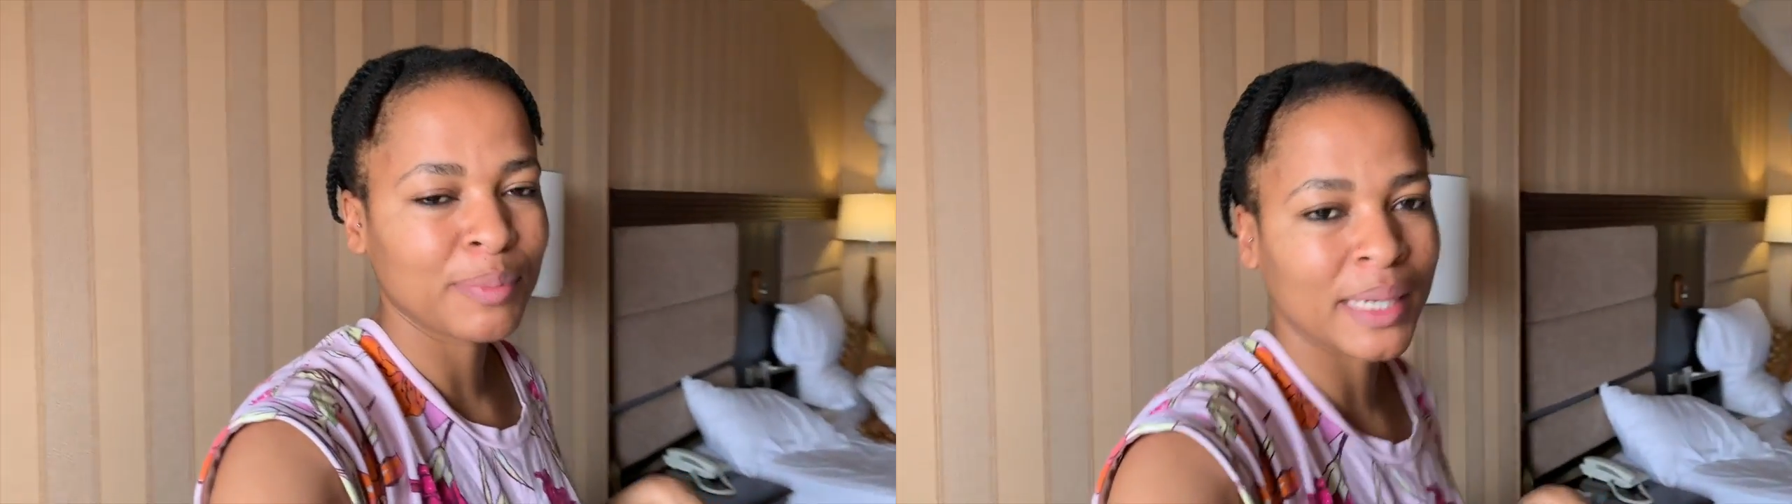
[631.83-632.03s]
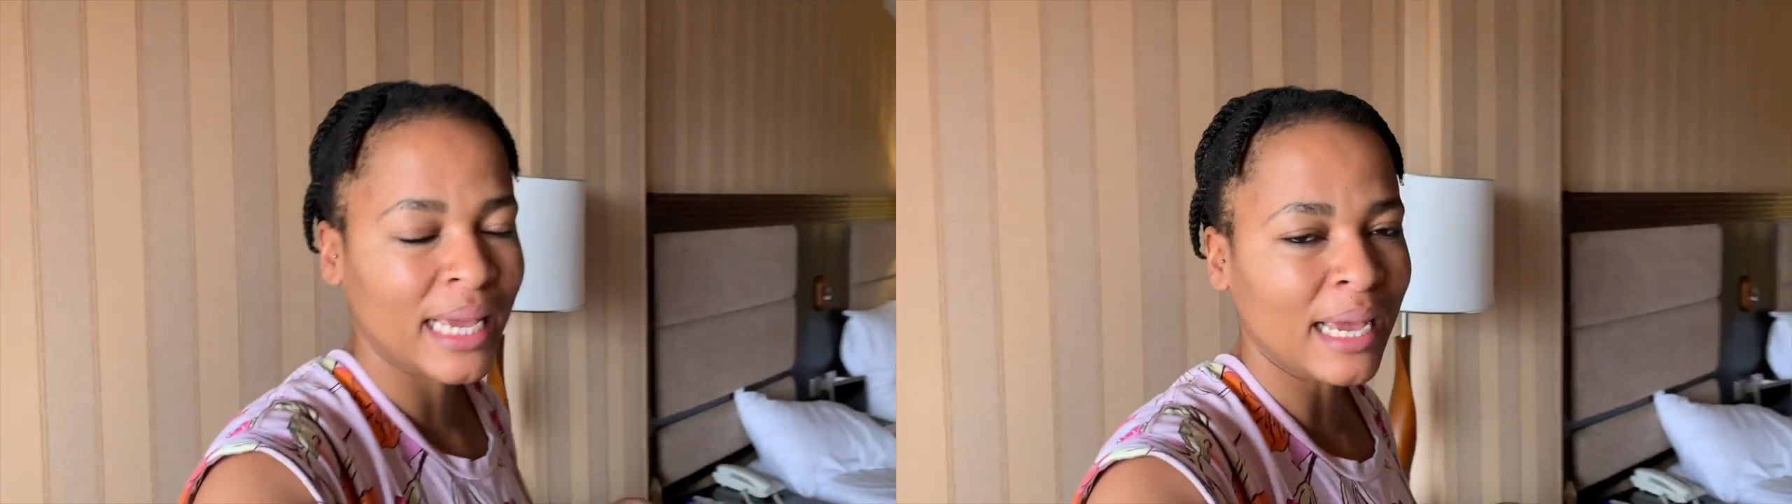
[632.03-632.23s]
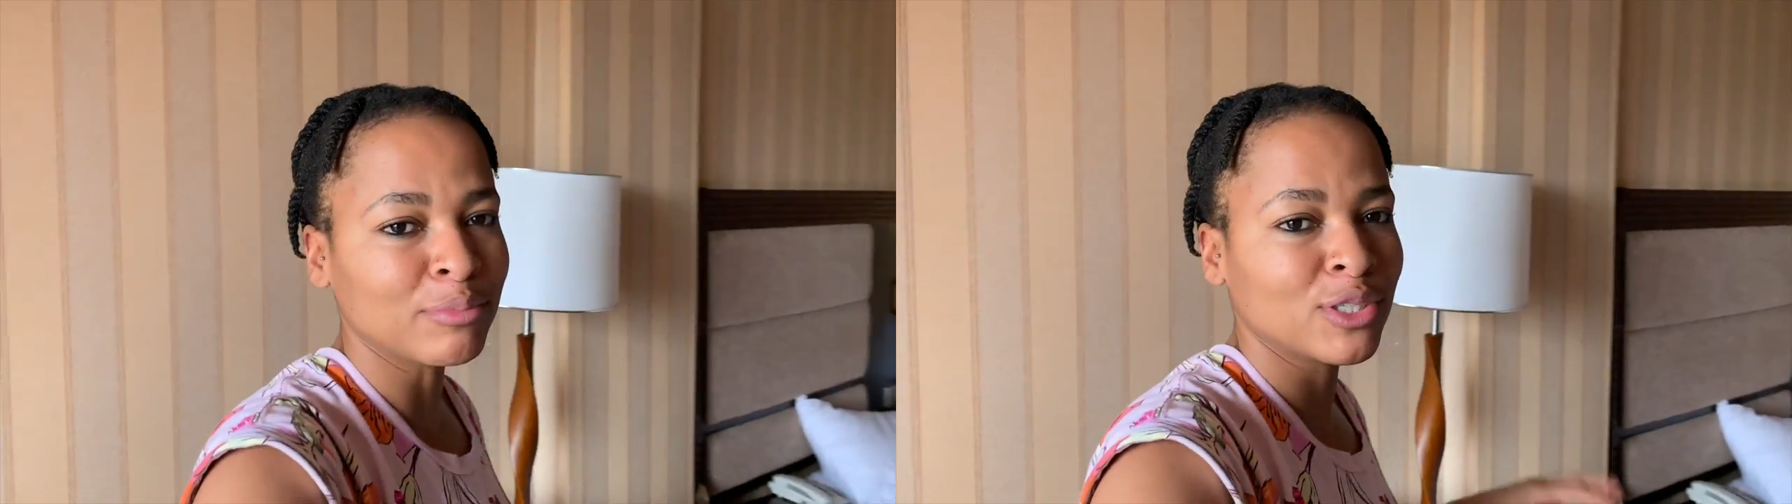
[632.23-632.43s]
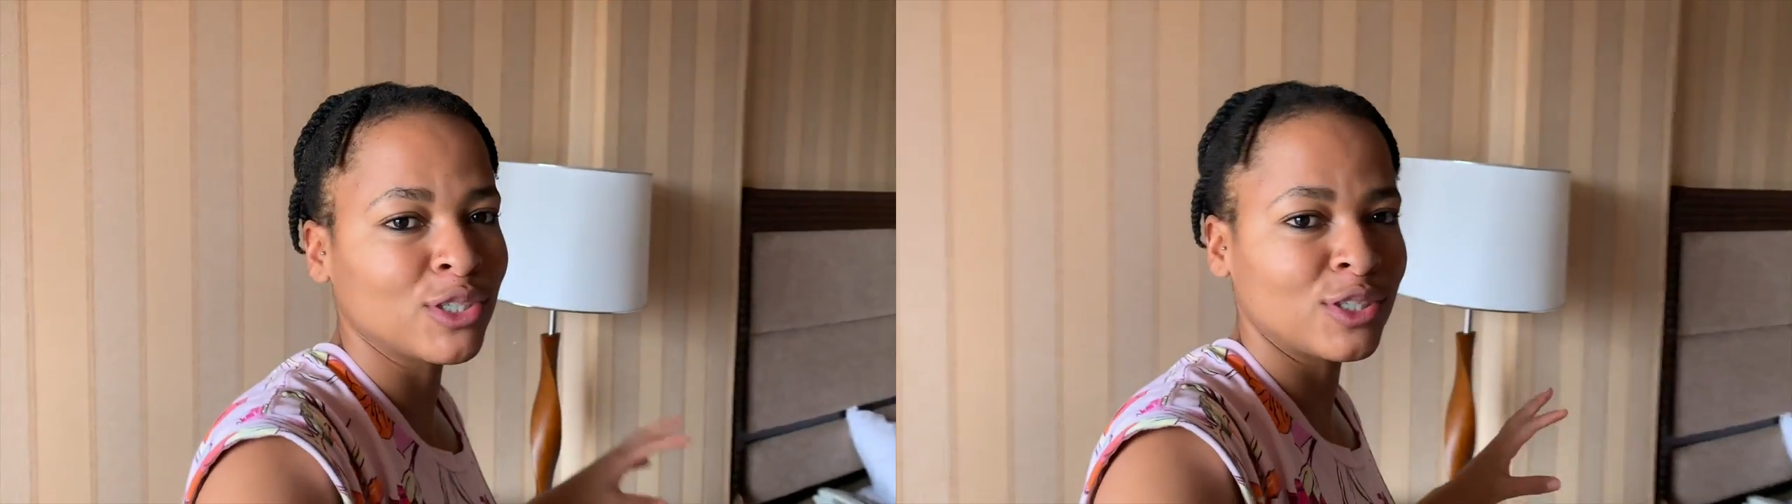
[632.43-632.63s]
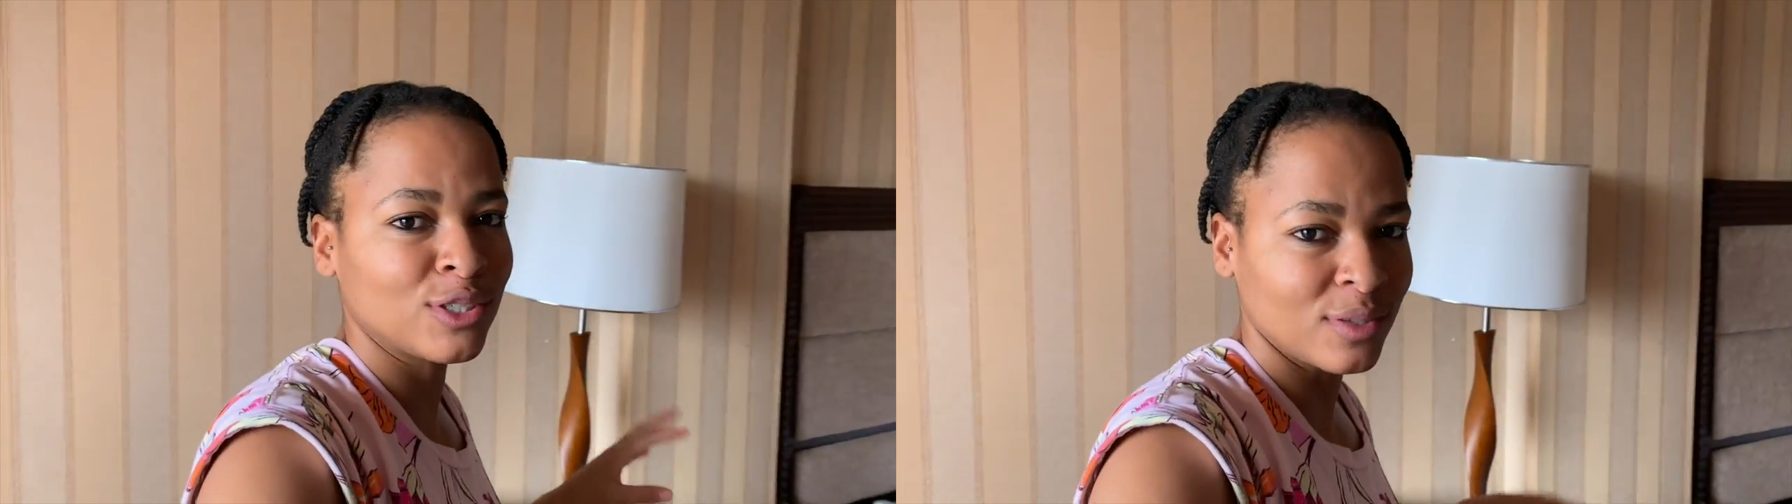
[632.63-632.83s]
But like, I'm
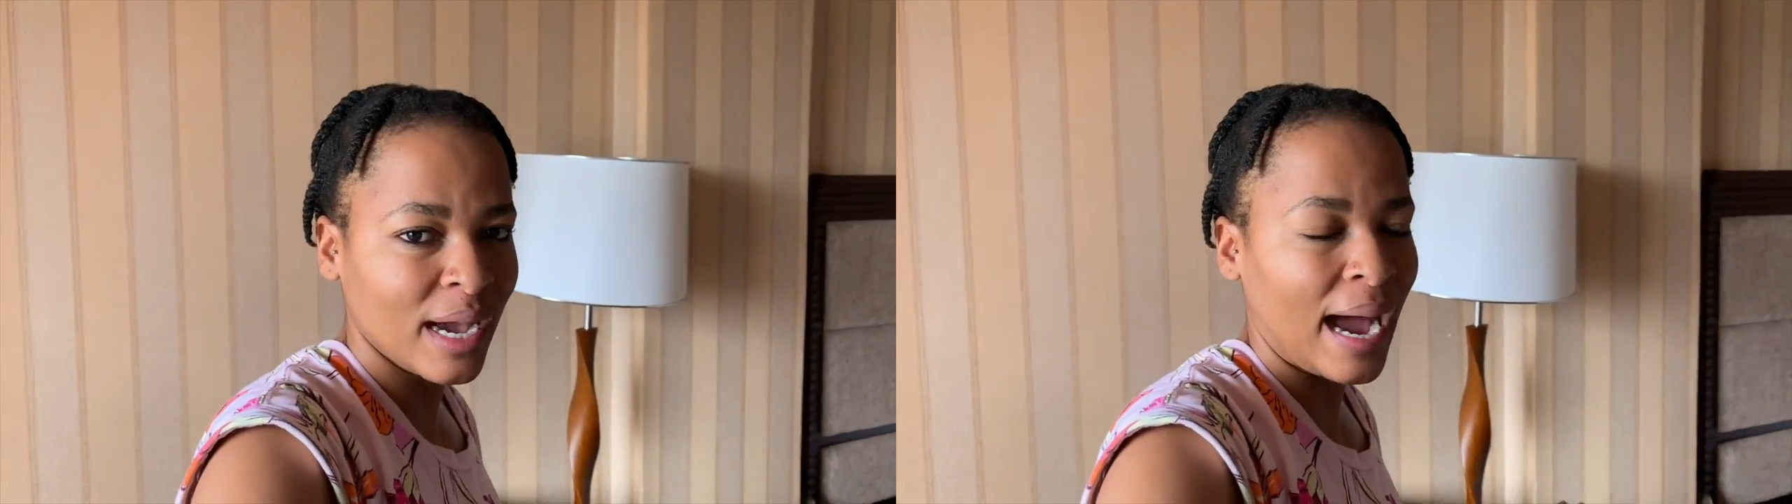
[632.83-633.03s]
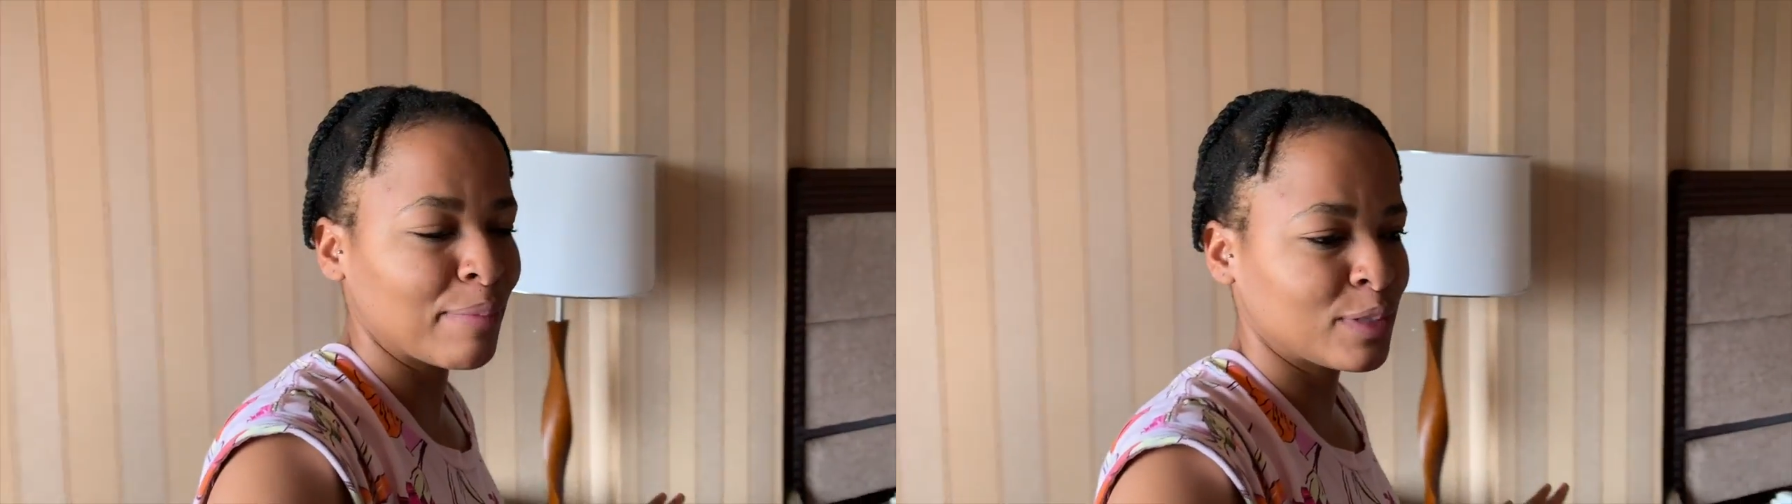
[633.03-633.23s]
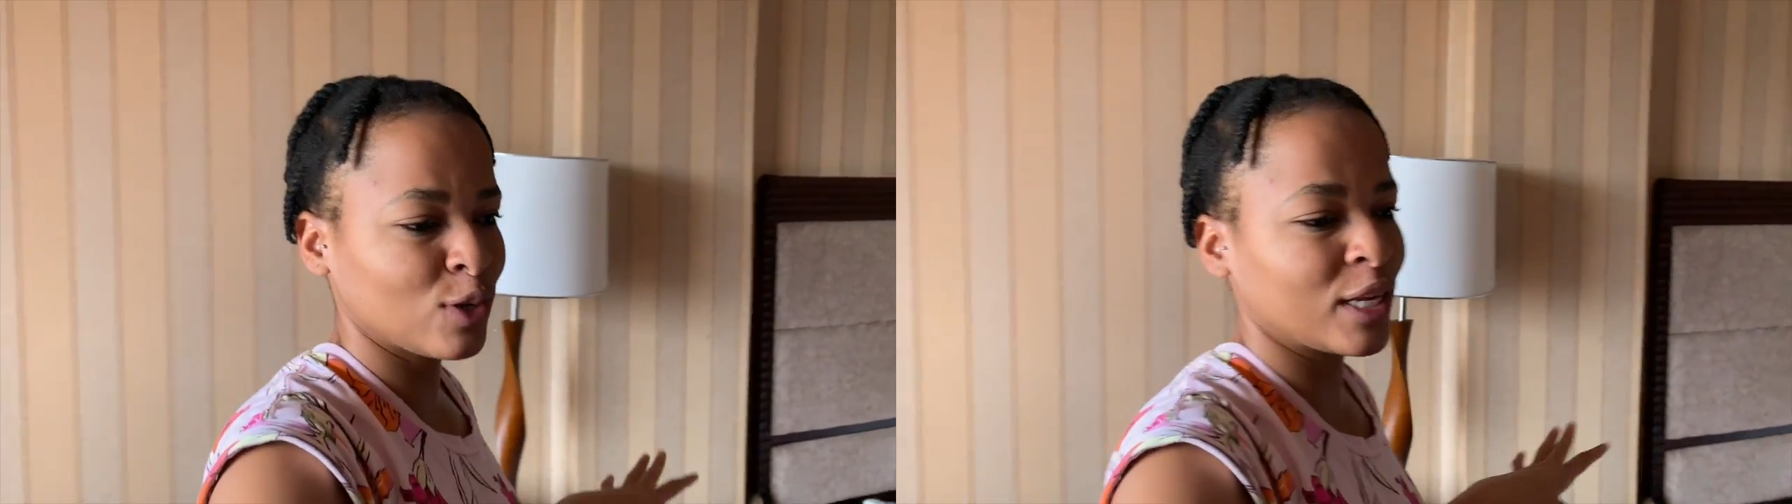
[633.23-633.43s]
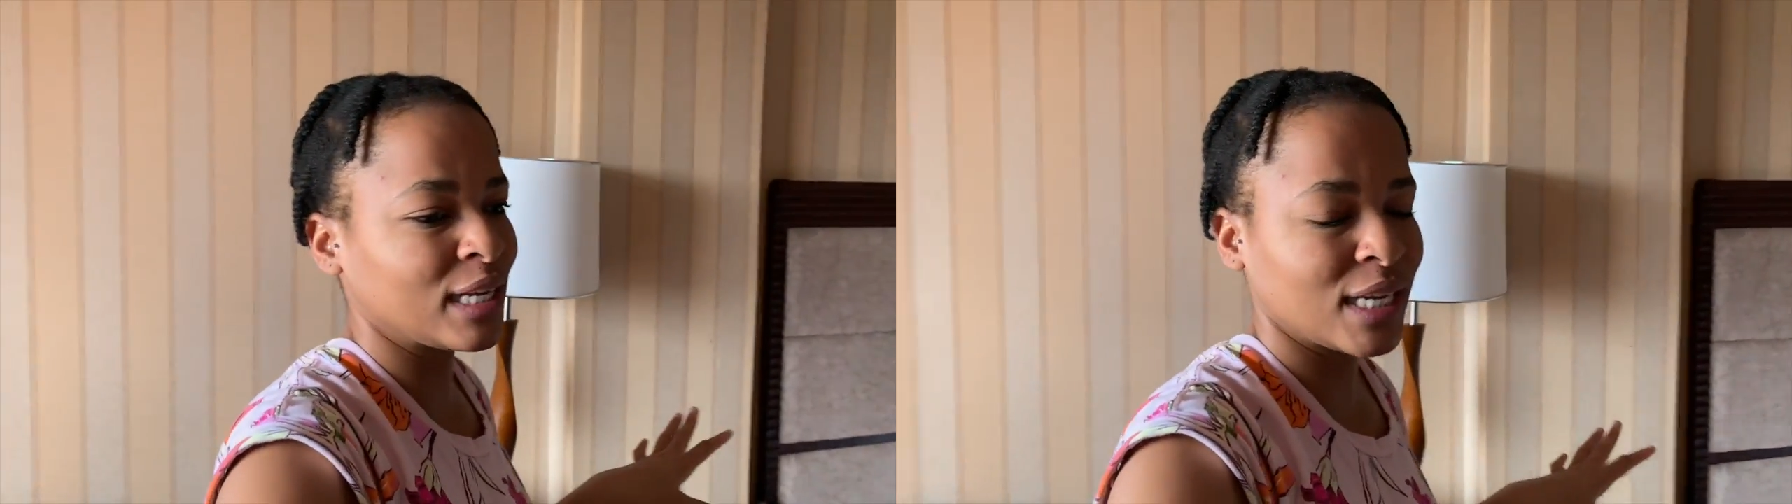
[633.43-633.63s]
absolutely